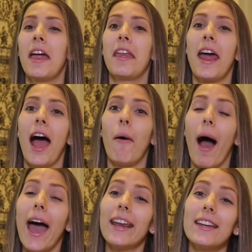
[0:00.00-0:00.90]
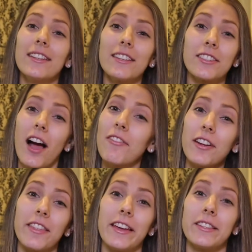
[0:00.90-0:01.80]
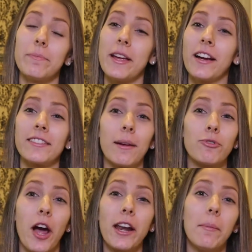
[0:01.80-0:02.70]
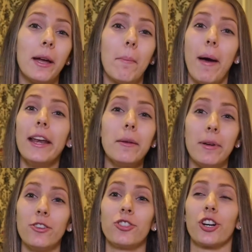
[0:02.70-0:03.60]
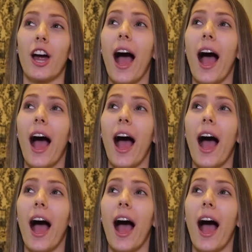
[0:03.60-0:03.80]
Now, I didn't discover this because I'm trying to be a penny pincher.